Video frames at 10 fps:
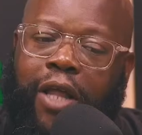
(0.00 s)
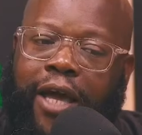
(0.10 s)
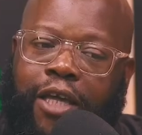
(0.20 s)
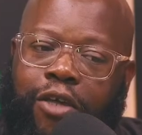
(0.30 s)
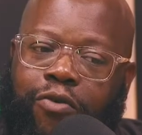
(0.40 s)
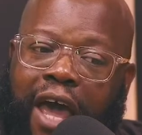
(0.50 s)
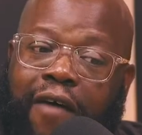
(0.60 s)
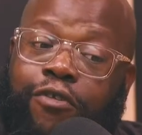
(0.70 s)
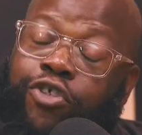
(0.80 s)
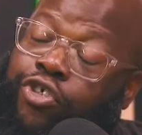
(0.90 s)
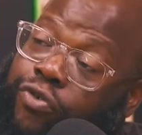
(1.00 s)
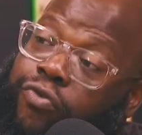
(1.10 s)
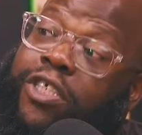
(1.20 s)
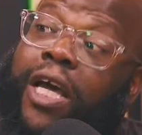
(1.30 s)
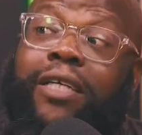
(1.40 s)
like you to have
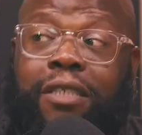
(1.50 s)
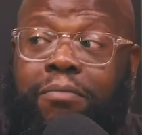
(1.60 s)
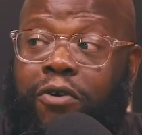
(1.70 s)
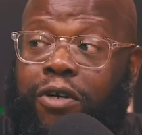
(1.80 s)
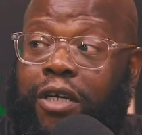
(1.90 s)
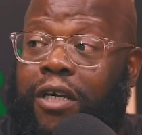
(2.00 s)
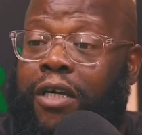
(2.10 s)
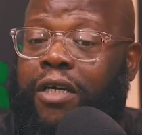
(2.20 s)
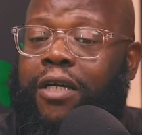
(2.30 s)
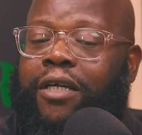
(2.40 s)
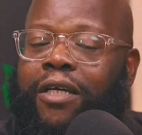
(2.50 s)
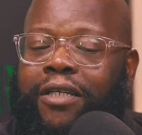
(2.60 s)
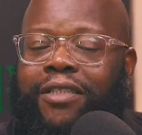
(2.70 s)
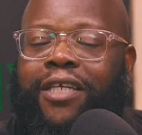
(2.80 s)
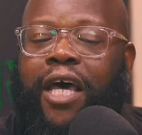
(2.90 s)
true testimony
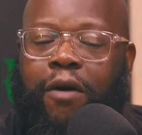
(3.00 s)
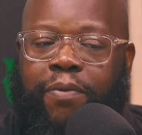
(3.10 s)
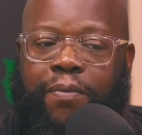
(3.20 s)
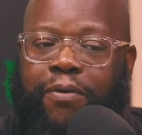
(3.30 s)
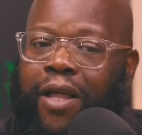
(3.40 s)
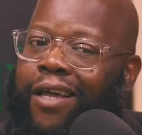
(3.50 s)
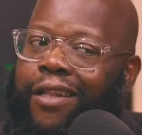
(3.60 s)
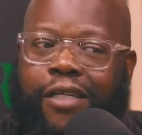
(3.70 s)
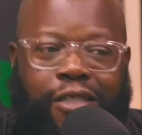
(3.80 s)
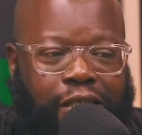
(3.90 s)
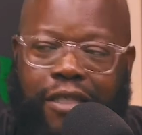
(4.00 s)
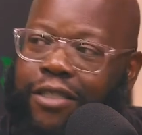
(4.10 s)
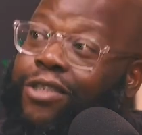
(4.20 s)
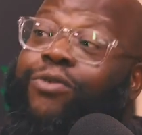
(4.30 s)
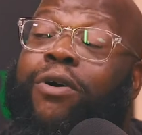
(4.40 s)
could tell people like
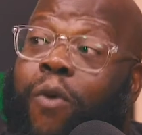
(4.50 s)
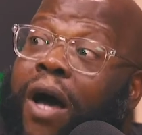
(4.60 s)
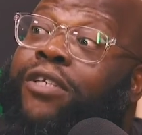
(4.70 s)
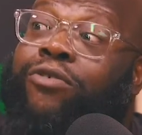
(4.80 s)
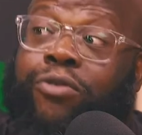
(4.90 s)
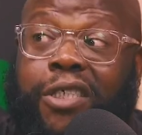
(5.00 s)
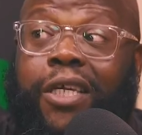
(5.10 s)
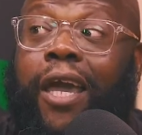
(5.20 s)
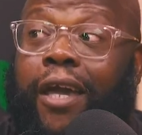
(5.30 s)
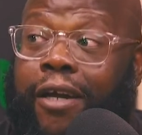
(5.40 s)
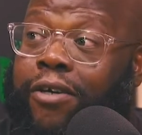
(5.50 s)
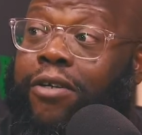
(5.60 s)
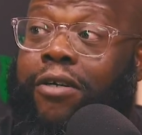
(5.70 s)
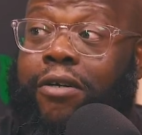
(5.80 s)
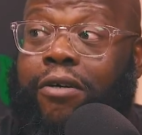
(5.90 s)
listen do it while you scared
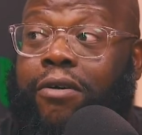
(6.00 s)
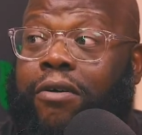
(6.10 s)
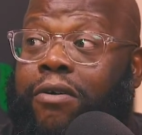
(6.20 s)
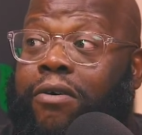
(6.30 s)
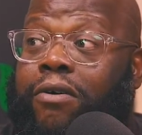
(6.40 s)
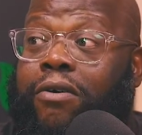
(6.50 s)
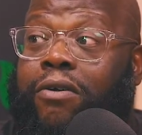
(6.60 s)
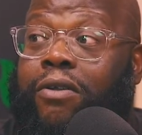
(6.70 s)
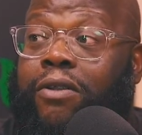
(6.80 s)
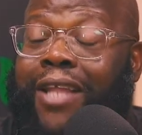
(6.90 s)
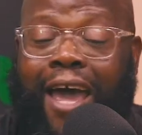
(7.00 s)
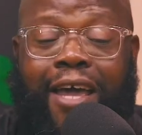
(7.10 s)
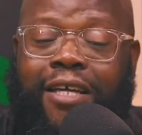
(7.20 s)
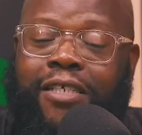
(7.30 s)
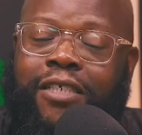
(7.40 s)
i'm telling you that
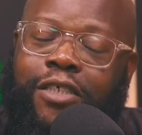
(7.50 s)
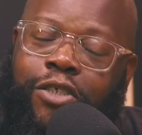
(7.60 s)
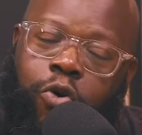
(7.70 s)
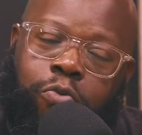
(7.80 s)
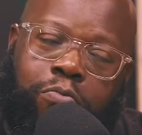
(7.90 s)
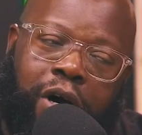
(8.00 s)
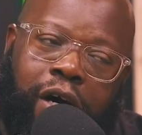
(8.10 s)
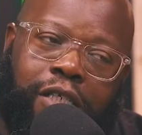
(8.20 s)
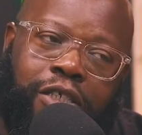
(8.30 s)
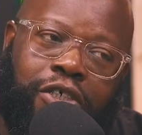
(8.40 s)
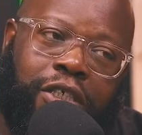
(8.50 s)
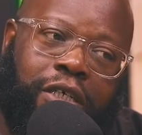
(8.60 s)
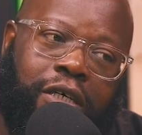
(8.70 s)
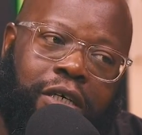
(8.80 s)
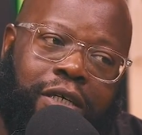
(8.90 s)
is so yeah. much
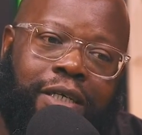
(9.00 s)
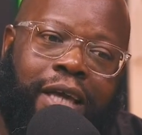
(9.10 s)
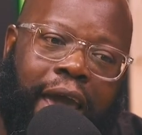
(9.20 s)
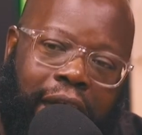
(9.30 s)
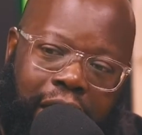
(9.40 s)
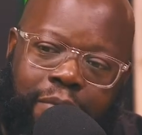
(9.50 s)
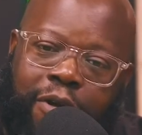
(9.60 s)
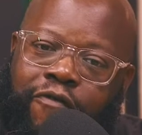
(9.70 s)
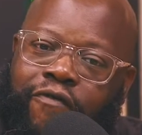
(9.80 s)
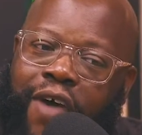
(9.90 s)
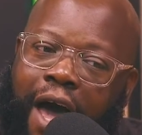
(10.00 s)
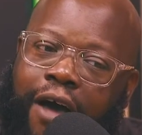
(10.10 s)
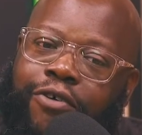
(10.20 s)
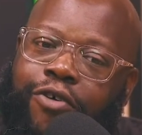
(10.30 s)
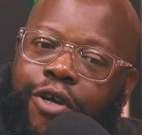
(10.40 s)
game and
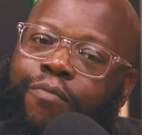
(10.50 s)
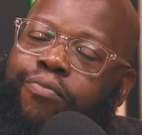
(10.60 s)
value you're